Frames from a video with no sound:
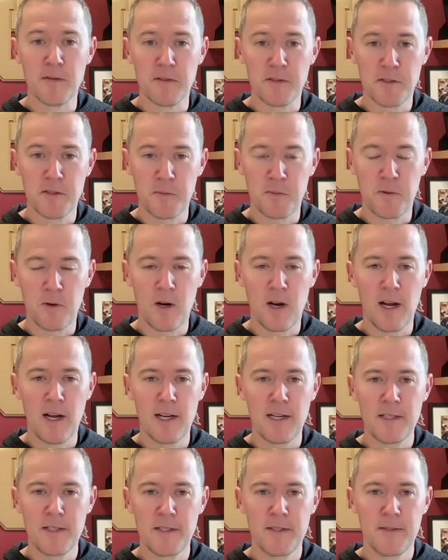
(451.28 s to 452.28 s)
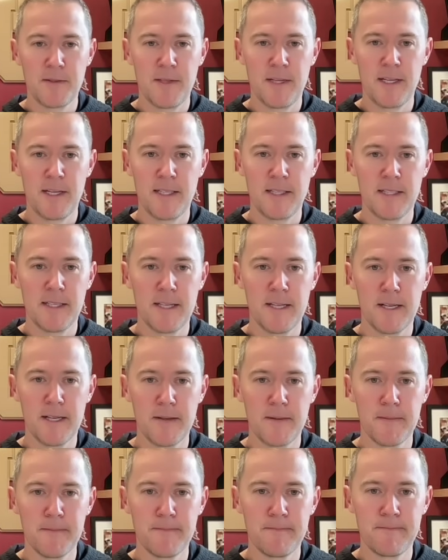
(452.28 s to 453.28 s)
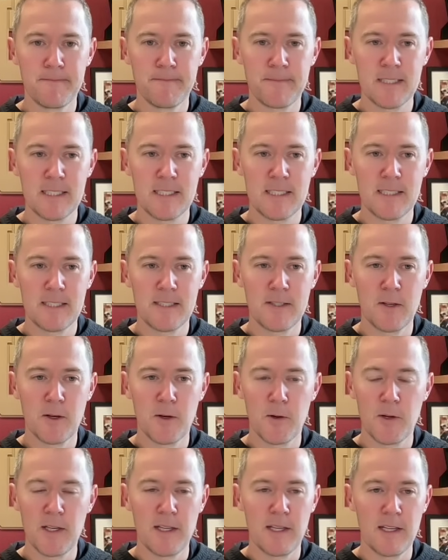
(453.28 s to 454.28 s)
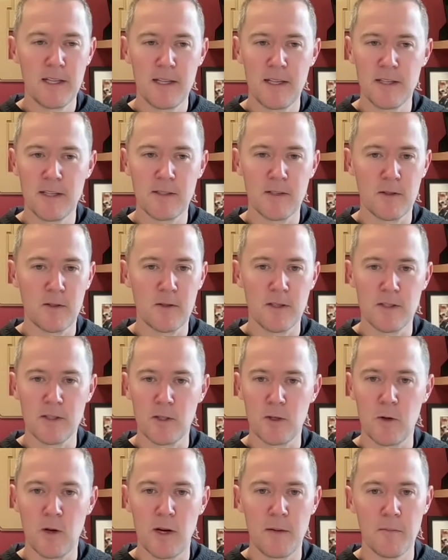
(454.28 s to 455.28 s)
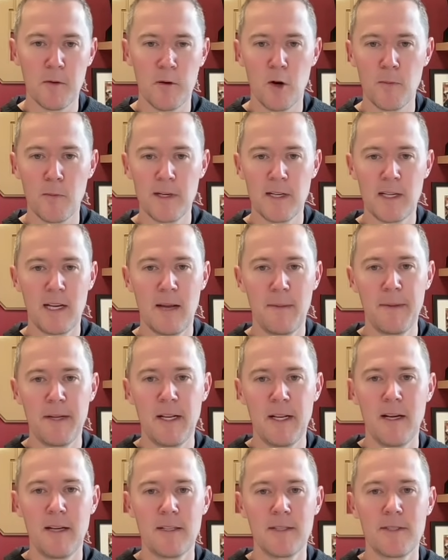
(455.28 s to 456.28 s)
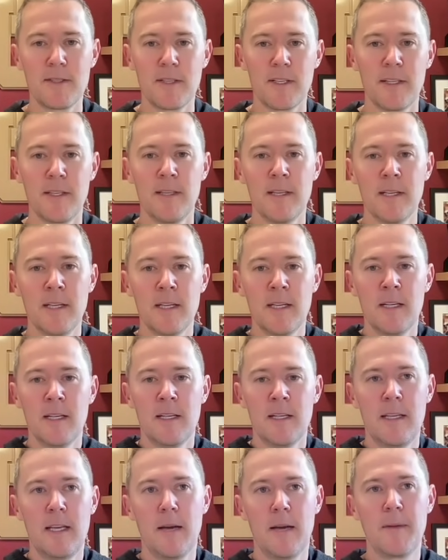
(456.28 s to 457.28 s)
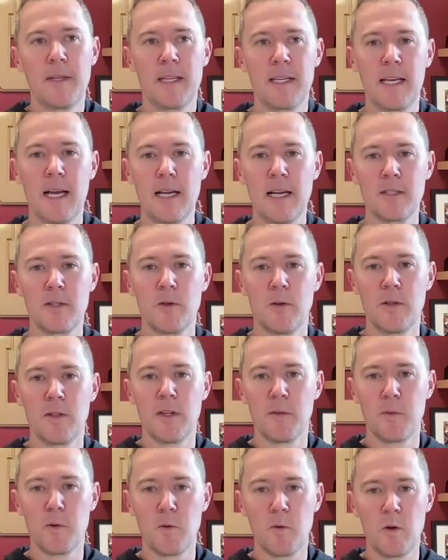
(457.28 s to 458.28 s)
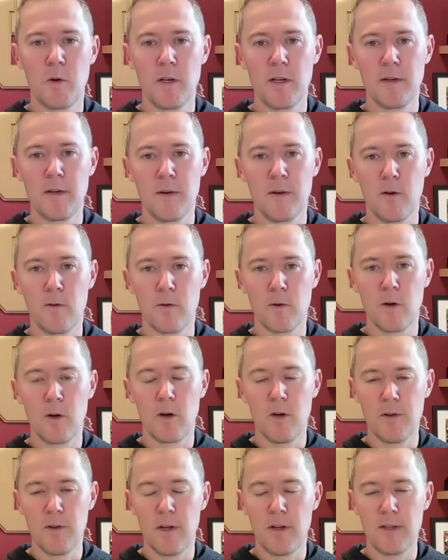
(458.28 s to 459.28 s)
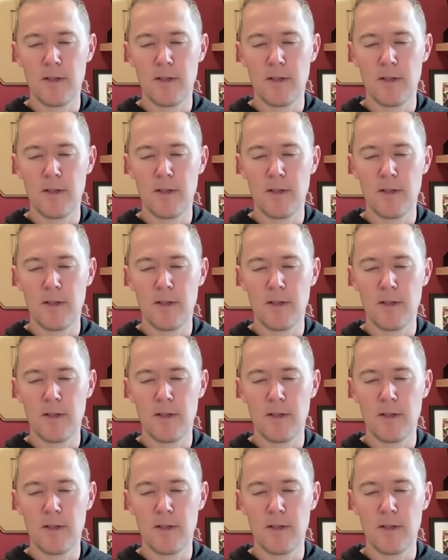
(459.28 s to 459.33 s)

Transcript: a surprise, and so it's a great moment. And I mean, honestly, yeah, I mean, the guy's going #1 overall and all.